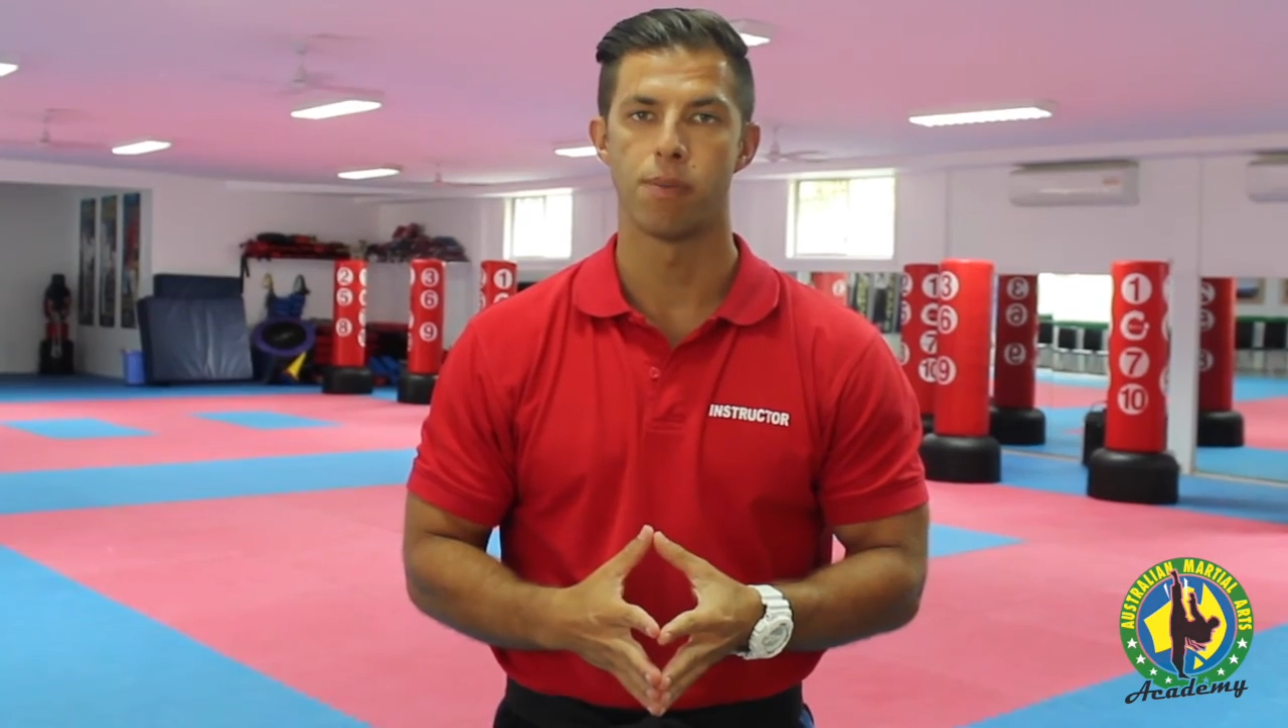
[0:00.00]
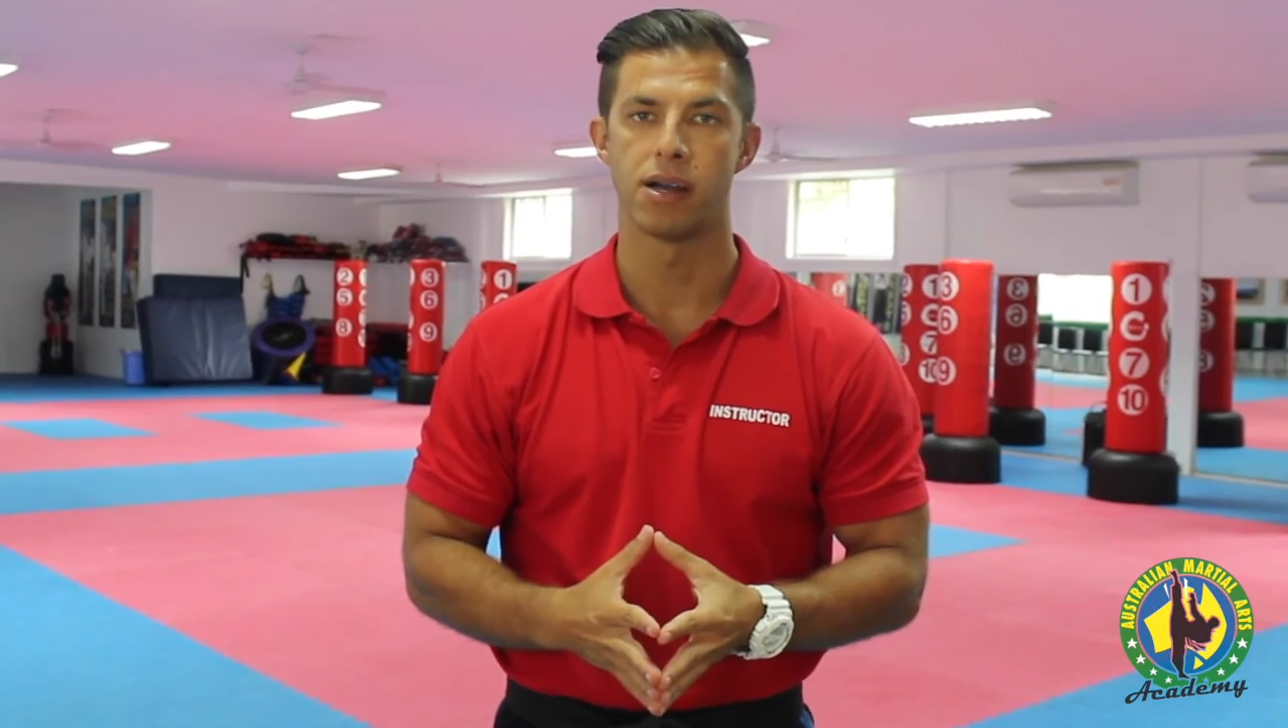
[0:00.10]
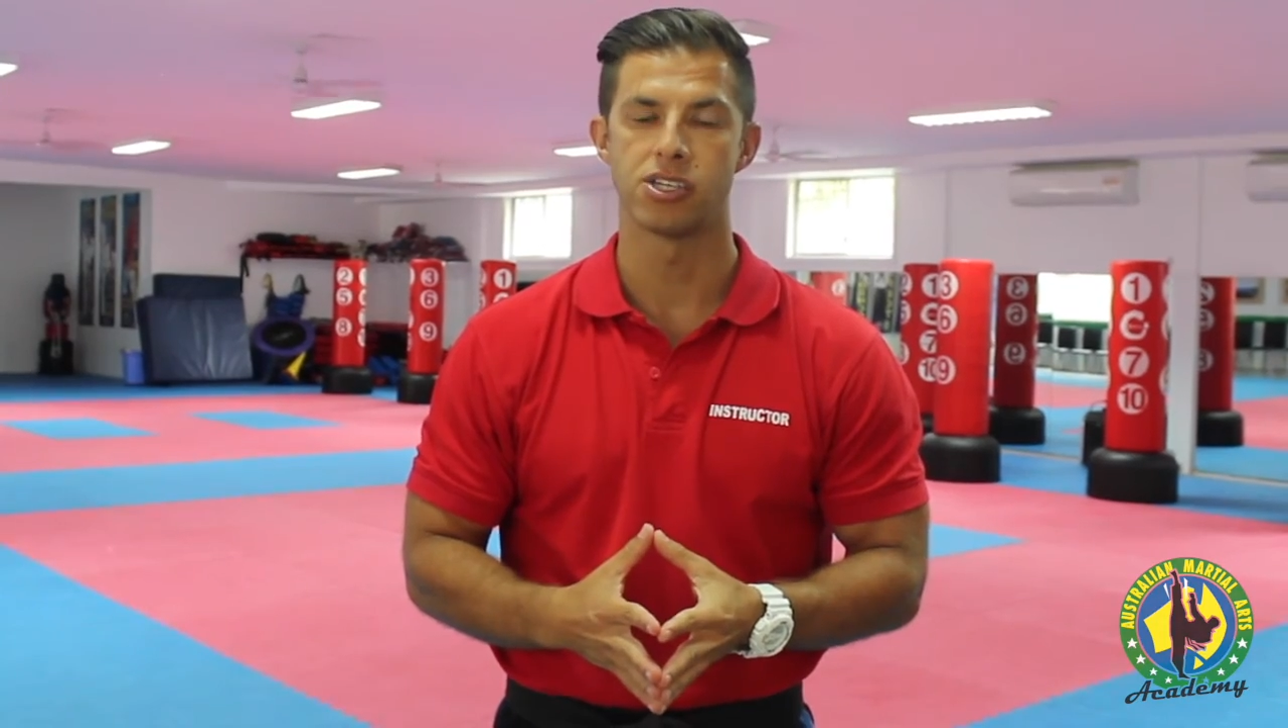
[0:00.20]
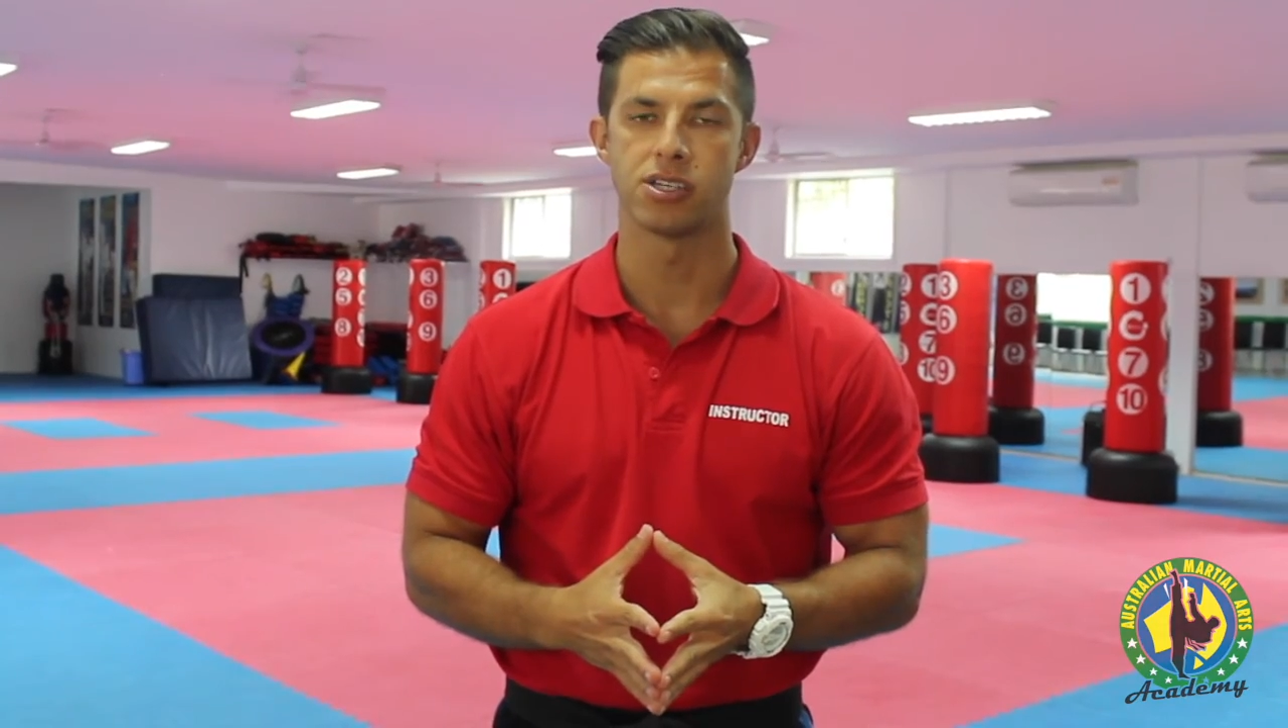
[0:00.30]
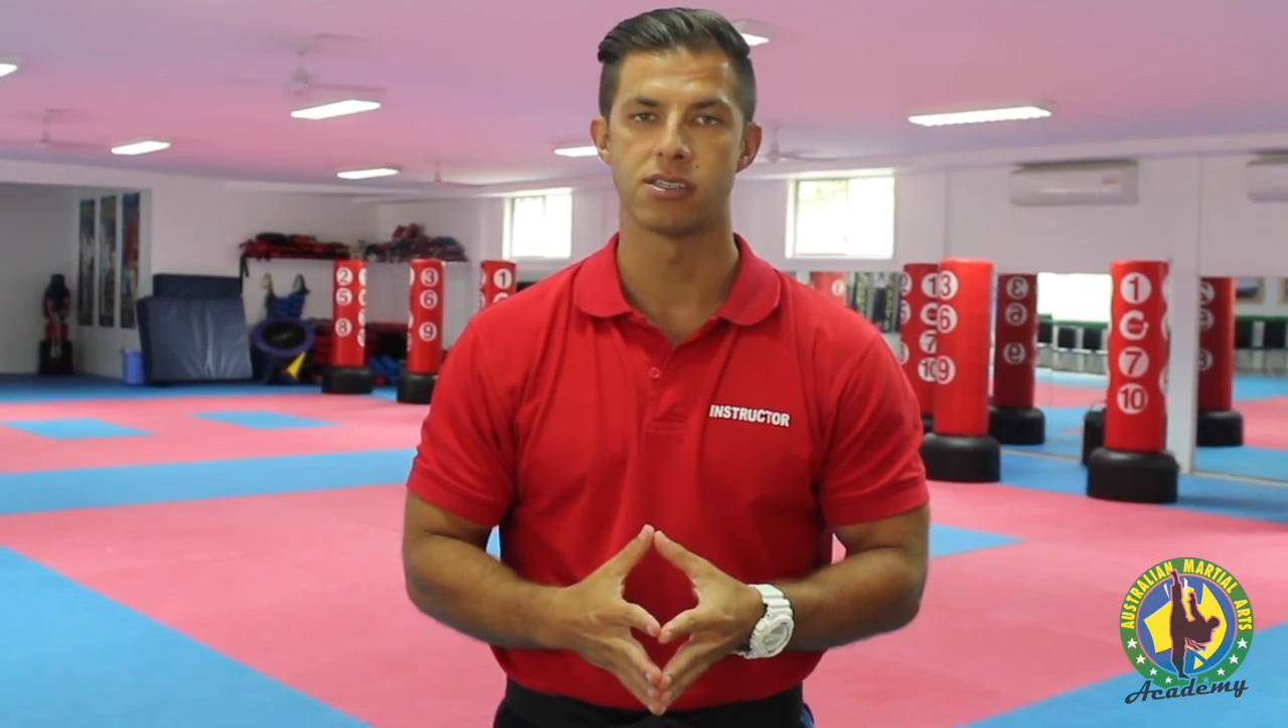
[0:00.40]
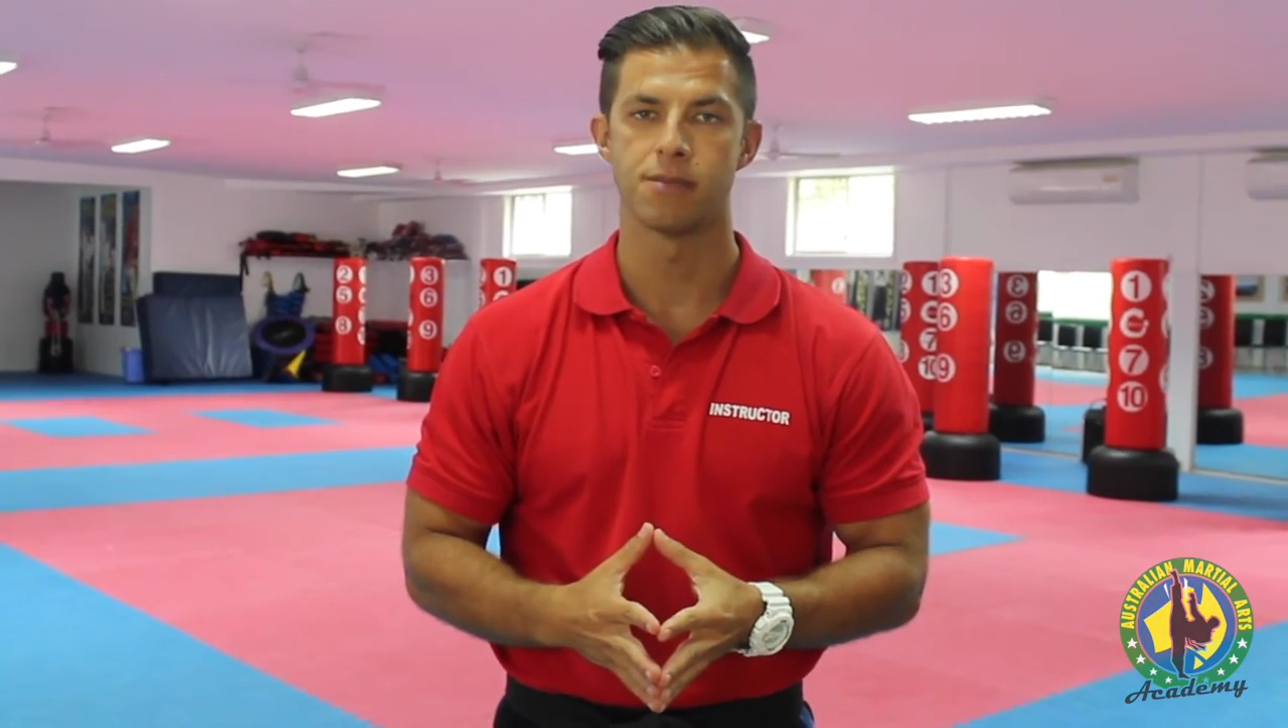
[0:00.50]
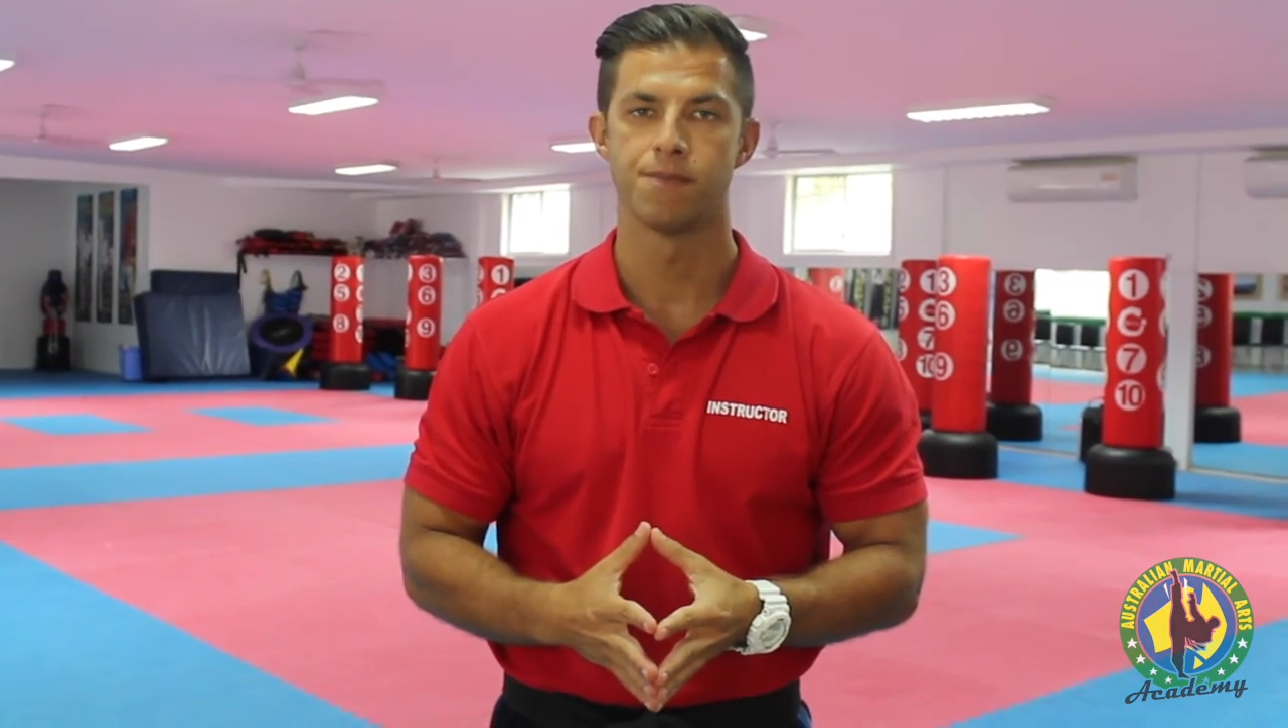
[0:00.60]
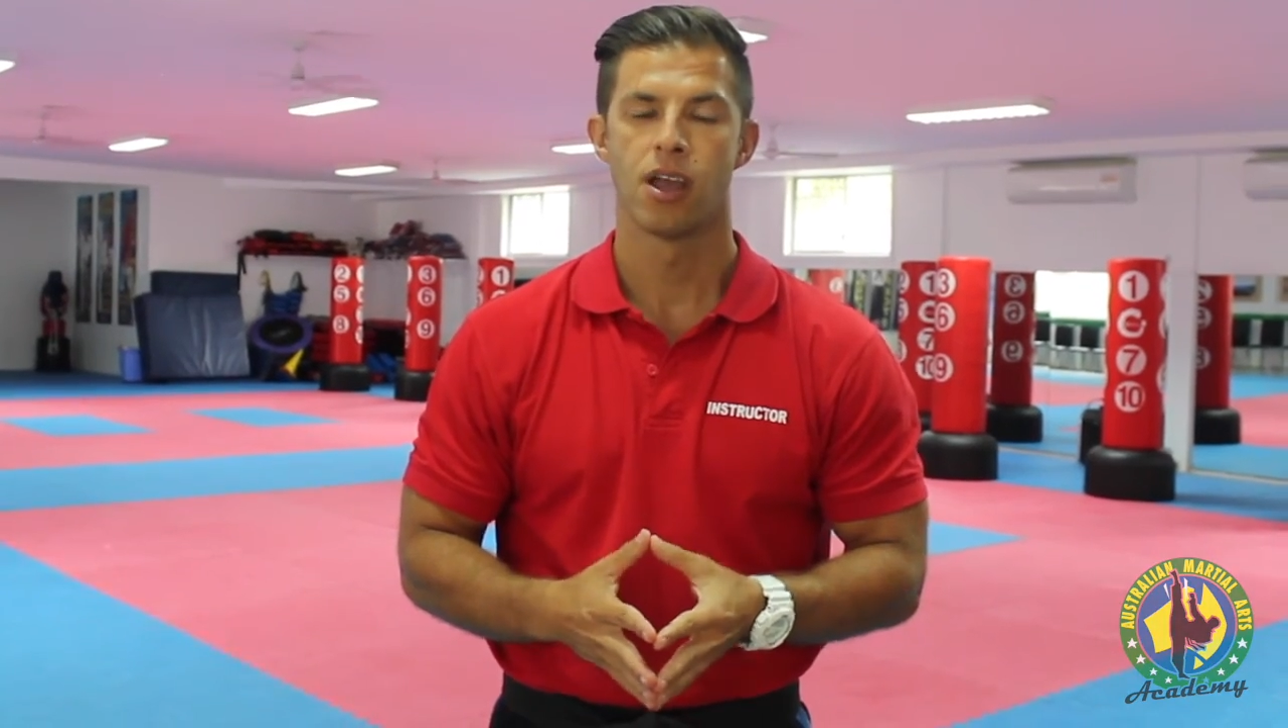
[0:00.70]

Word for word: punches.